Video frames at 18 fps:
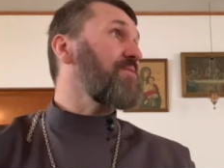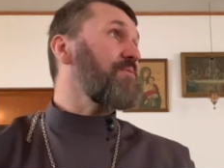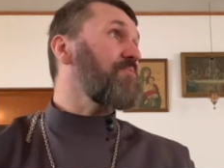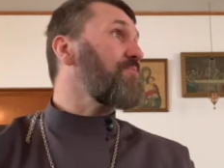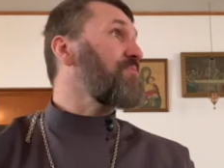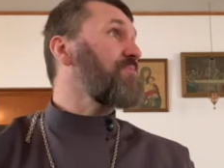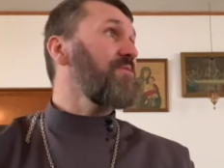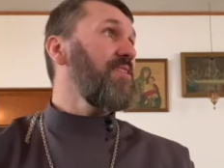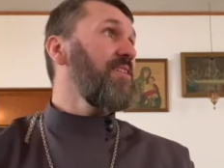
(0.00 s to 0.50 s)

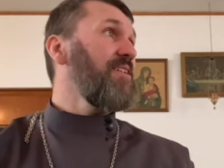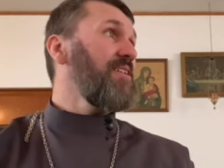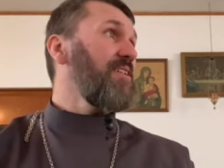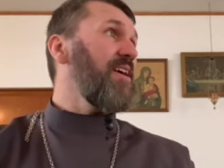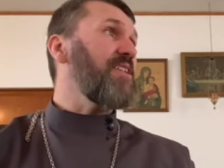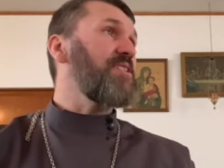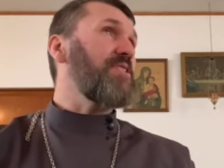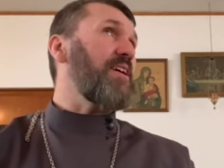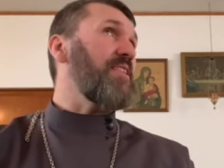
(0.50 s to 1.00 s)
Then
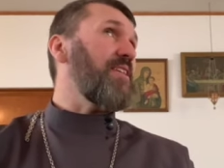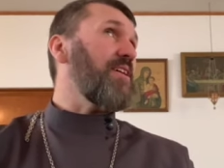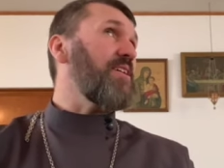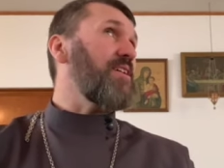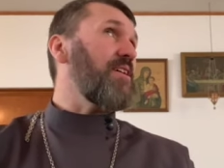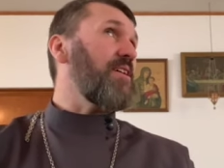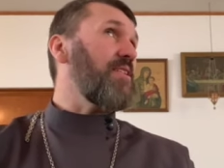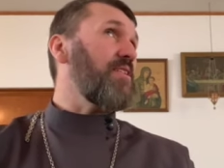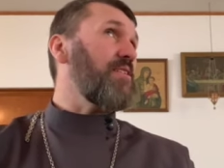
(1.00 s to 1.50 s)
that's, I
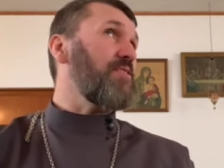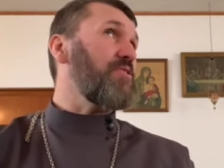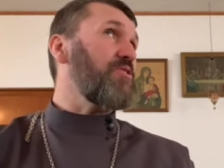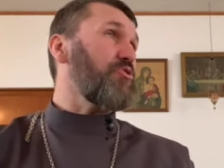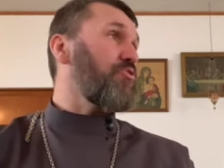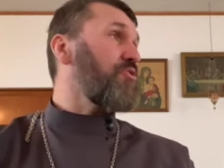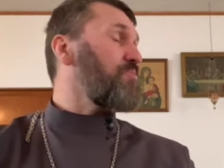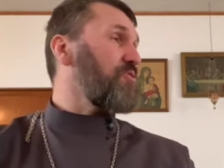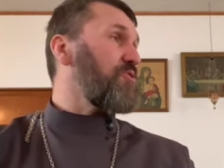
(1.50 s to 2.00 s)
think, in the
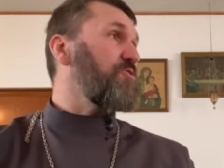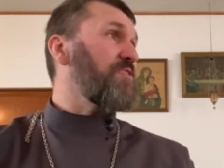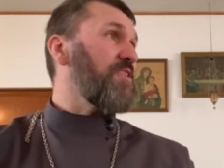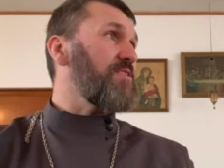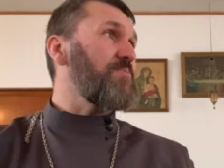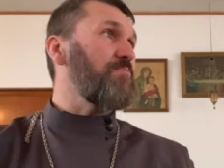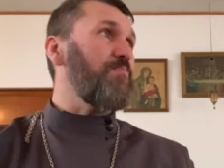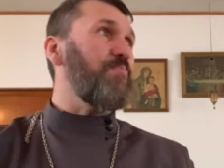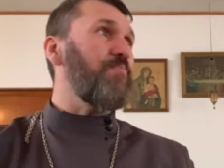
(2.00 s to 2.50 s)
scriptures,
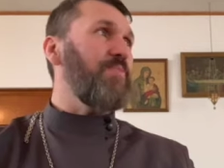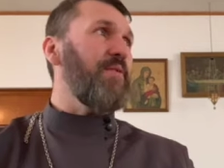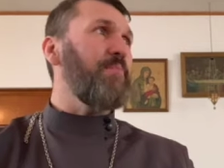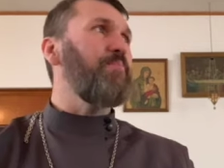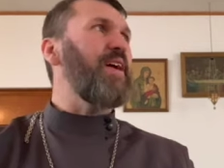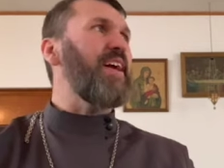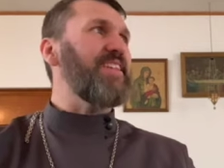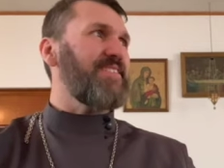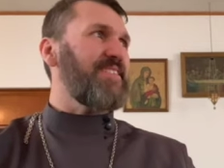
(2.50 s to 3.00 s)
that's the
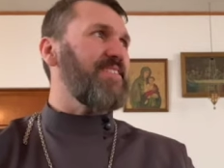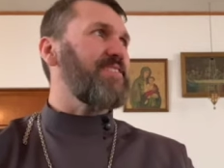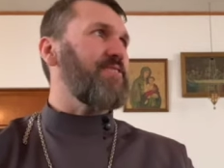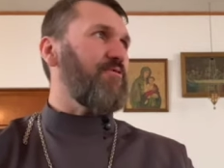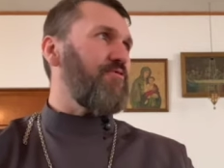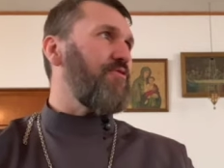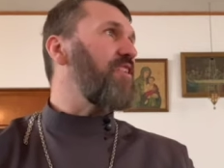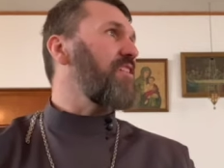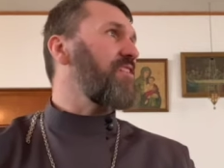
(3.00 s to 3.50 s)
basis
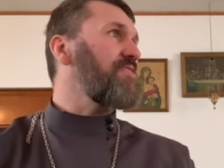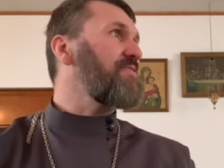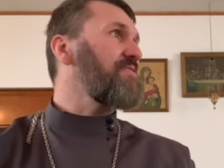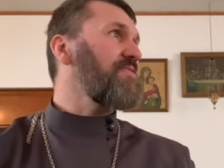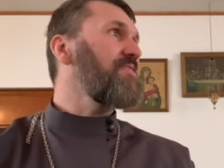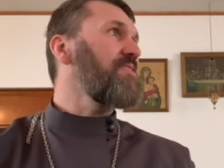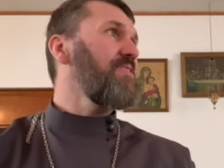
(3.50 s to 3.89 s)
of faith.